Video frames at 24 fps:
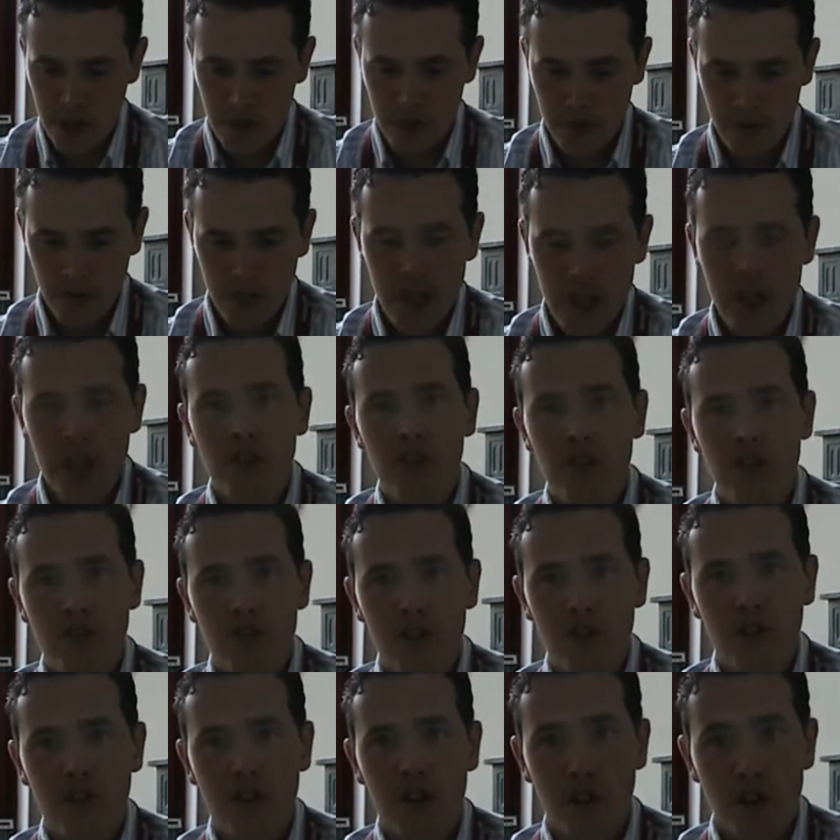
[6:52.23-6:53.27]
taking
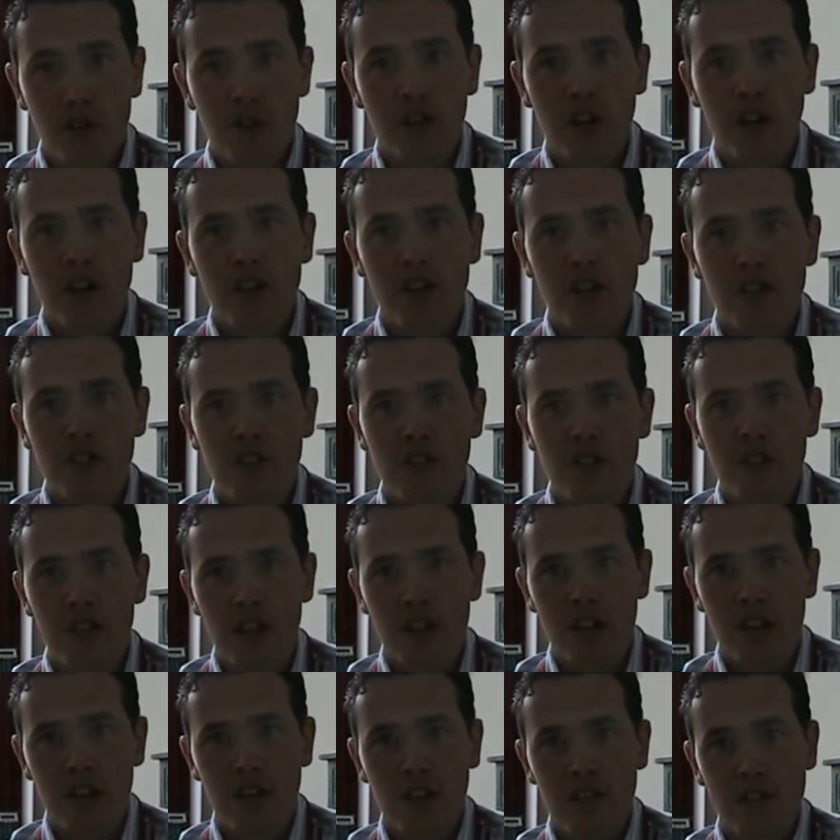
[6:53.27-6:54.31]
your own IT
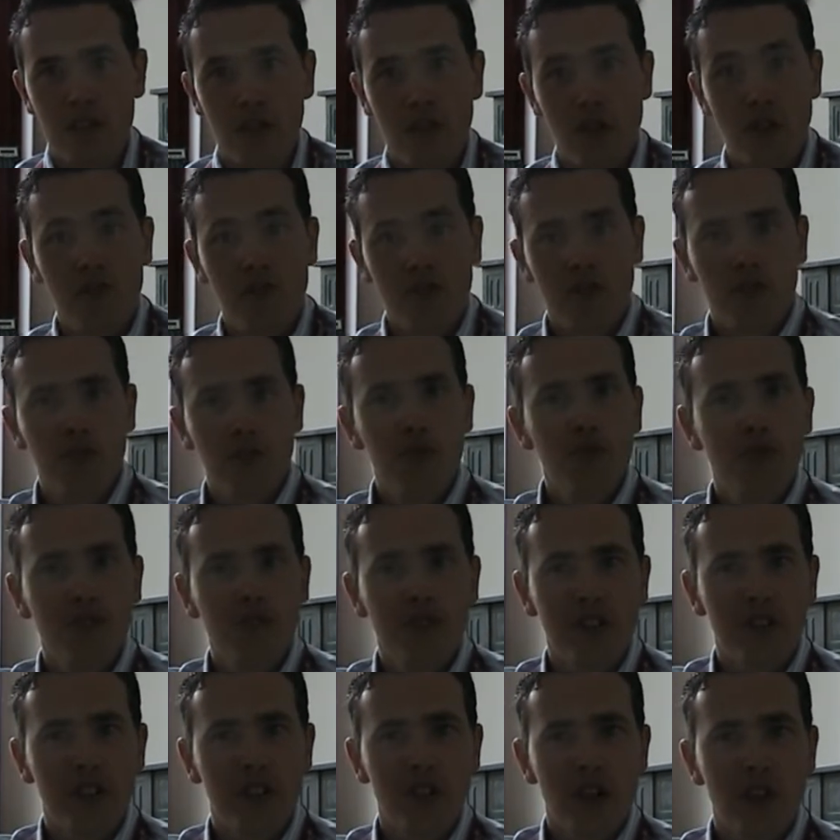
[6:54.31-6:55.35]
and just moving
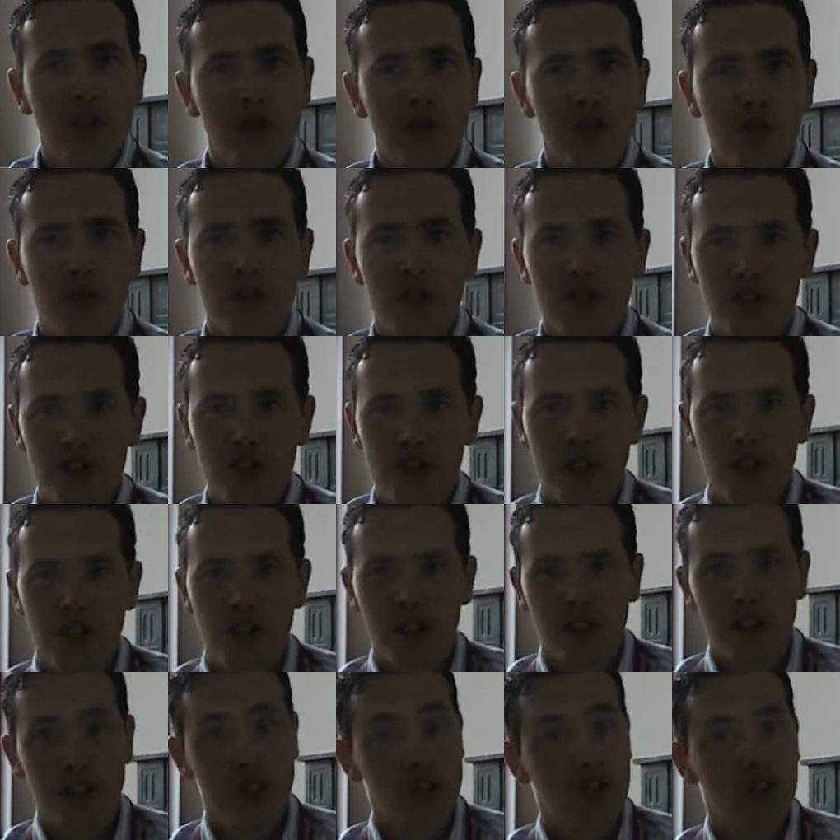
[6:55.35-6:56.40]
that outwards,
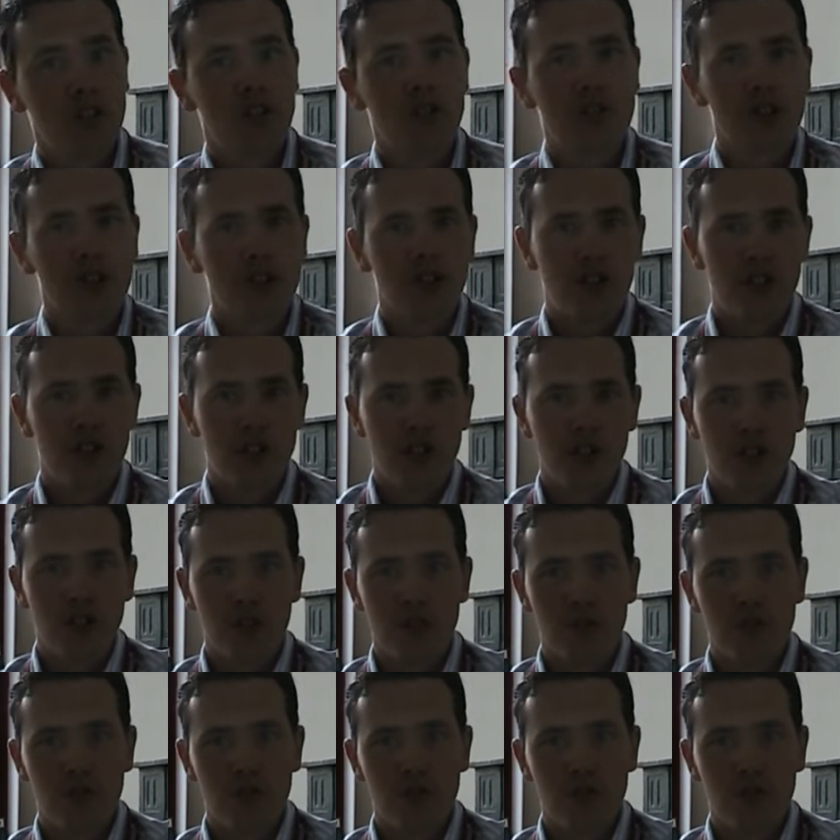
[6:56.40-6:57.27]
that's a trust issue.